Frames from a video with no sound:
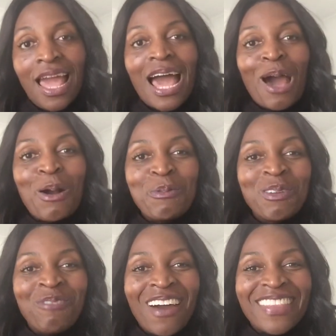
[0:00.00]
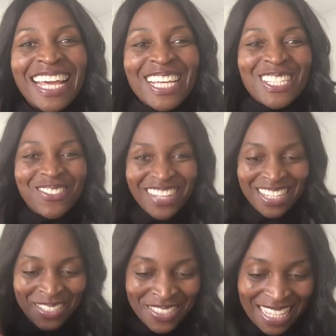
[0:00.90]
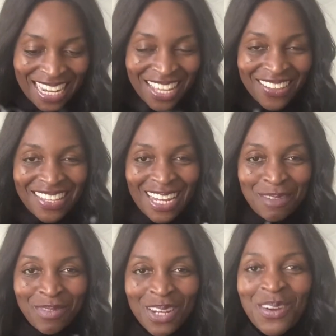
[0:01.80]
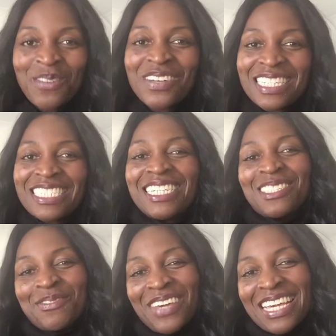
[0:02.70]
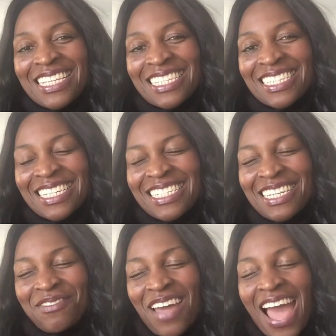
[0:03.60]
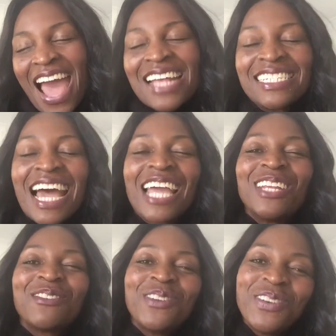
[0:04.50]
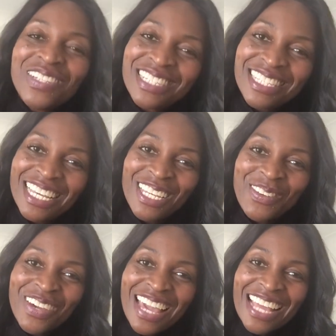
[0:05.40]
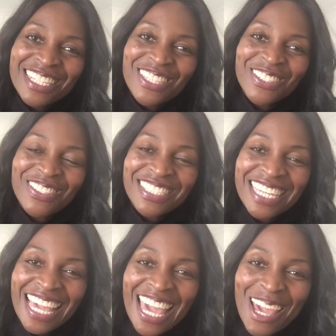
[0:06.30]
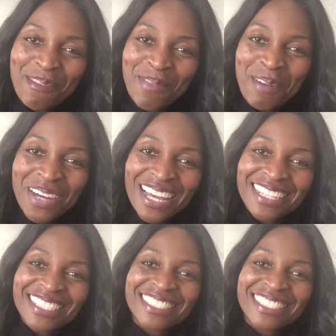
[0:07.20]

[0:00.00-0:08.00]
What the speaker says: I hope you found that useful. Click on the link below for details of vacancies at Diva, and I look forward to seeing you again soon. Take care. Bye bye.